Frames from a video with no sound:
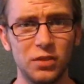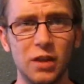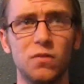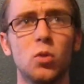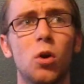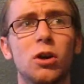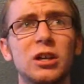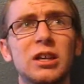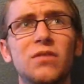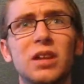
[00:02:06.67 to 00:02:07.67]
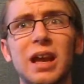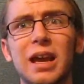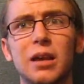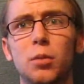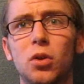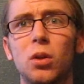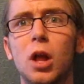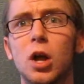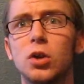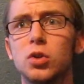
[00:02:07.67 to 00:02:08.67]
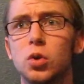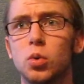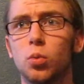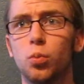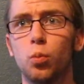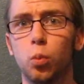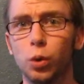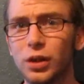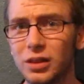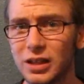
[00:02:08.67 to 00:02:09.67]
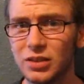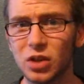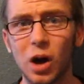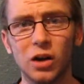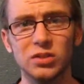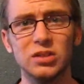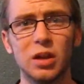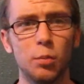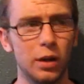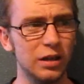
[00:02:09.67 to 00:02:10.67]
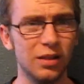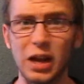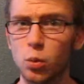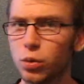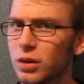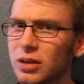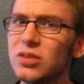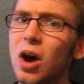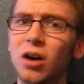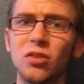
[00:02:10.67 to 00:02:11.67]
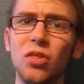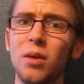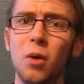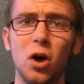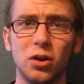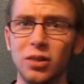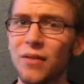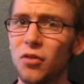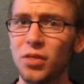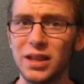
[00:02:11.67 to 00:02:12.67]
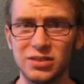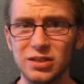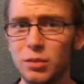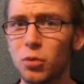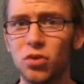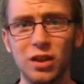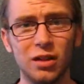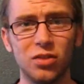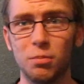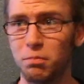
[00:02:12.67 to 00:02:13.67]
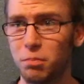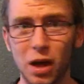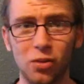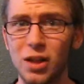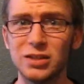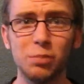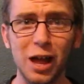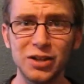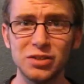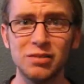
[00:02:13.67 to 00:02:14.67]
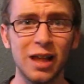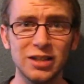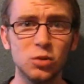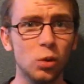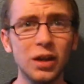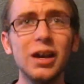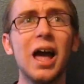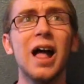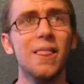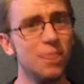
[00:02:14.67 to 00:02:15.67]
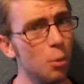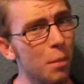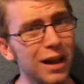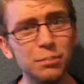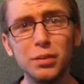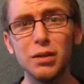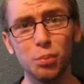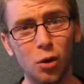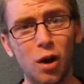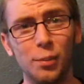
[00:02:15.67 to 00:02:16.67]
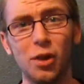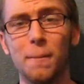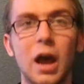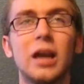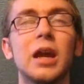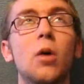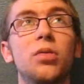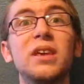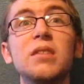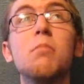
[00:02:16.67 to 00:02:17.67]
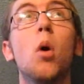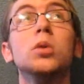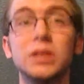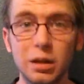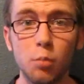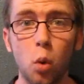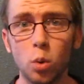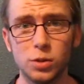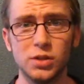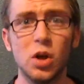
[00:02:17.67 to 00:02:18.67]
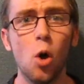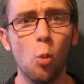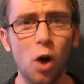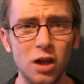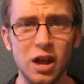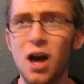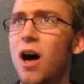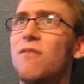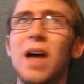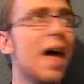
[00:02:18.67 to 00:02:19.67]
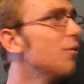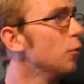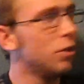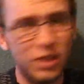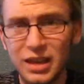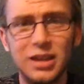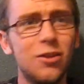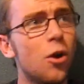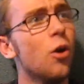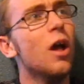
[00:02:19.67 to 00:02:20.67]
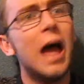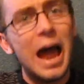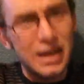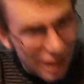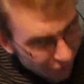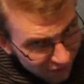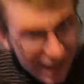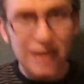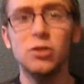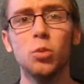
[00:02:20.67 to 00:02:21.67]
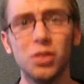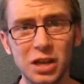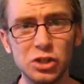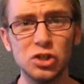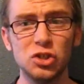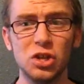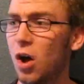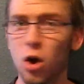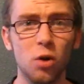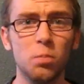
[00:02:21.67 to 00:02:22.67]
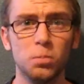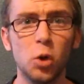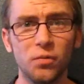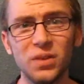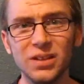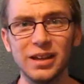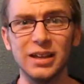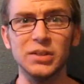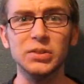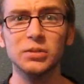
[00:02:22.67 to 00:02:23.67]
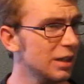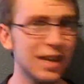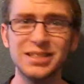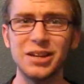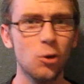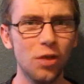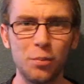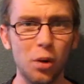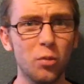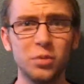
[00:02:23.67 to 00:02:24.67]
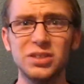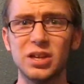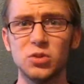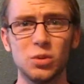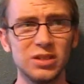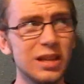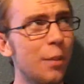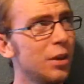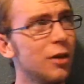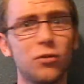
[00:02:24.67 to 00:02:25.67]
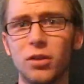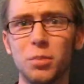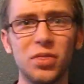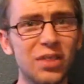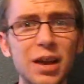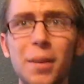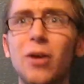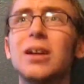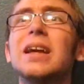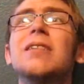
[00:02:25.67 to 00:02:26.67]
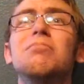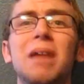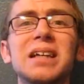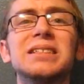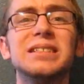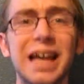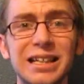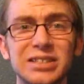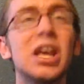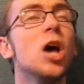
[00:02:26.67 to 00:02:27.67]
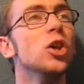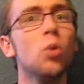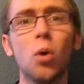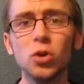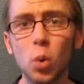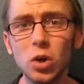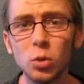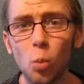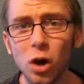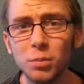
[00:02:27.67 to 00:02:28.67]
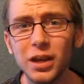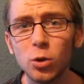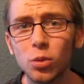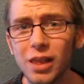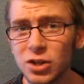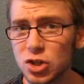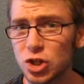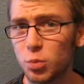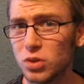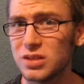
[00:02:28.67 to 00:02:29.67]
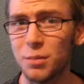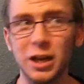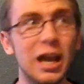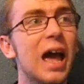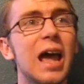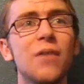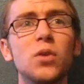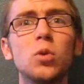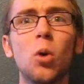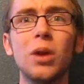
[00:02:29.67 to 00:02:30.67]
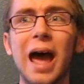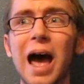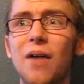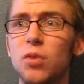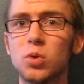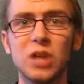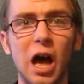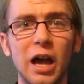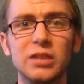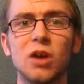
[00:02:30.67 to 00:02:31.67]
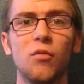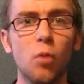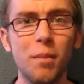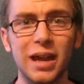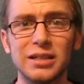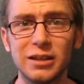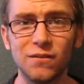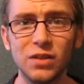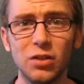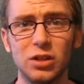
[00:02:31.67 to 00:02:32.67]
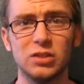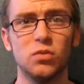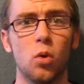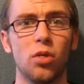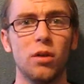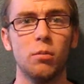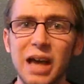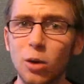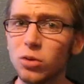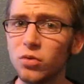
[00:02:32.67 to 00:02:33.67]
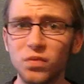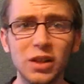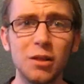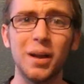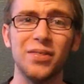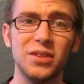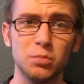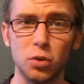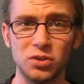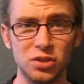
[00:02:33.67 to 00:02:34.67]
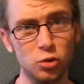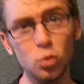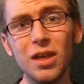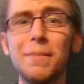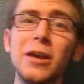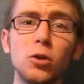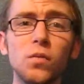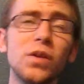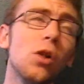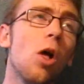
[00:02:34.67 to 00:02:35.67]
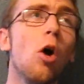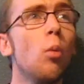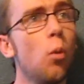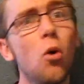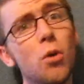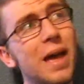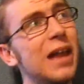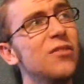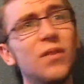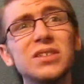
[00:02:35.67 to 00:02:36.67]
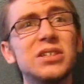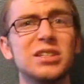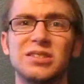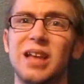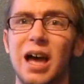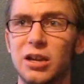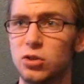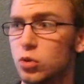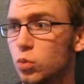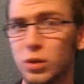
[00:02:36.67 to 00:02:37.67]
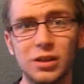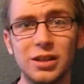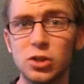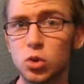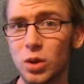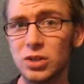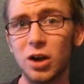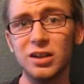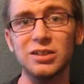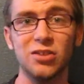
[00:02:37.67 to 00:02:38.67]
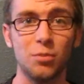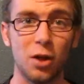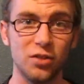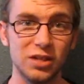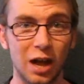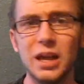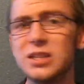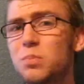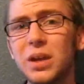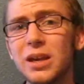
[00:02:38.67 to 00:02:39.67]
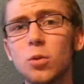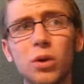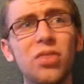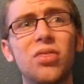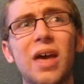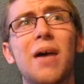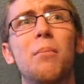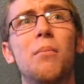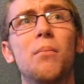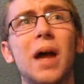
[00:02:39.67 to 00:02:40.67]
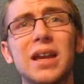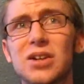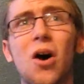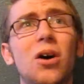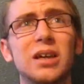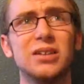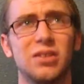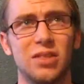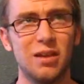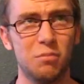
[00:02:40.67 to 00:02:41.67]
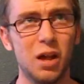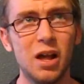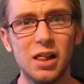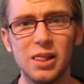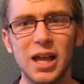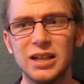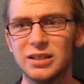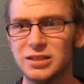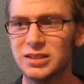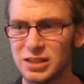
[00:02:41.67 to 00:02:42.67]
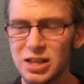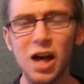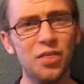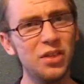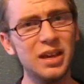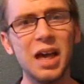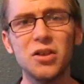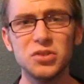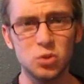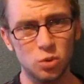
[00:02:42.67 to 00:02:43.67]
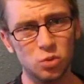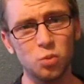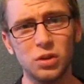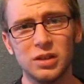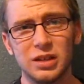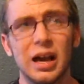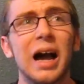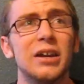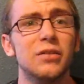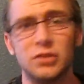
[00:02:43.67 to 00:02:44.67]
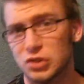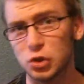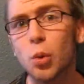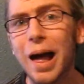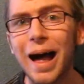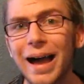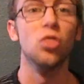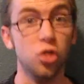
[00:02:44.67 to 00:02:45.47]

If you aren't even able to really talk to somebody, like really talk to them on a level that's deeper than the puddle I splashed in last week, there might be a problem. Now, the most important one of everything here and of any relationship are your feelings. Yes, I know that probably sounds really sappy and everything, but think about it, it makes sense. You aren't going to want to be in a relationship with somebody if you don't have those kinds of romantic feelings for them. How do you feel about this person? Do they make you feel all warm and fuzzy inside? Do you really enjoy talking to them all the time? Is being with them and talking to them like nothing else you could really kind of describe?